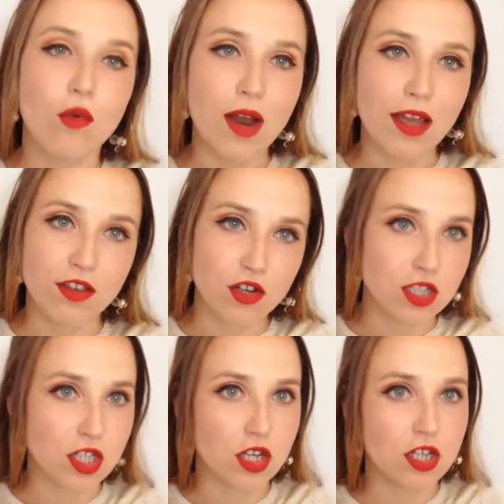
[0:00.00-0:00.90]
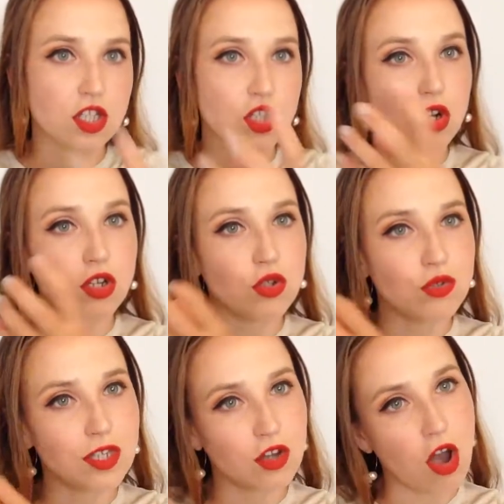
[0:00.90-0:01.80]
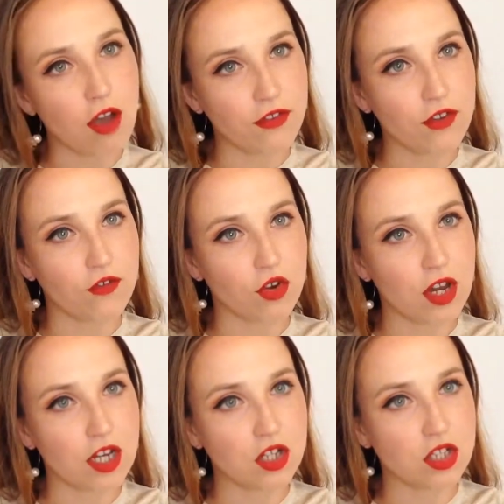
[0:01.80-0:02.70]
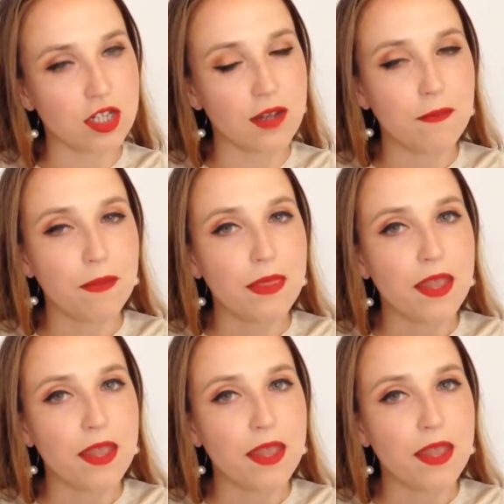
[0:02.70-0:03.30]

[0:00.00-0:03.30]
Rather, it's going to start using coffee for energy.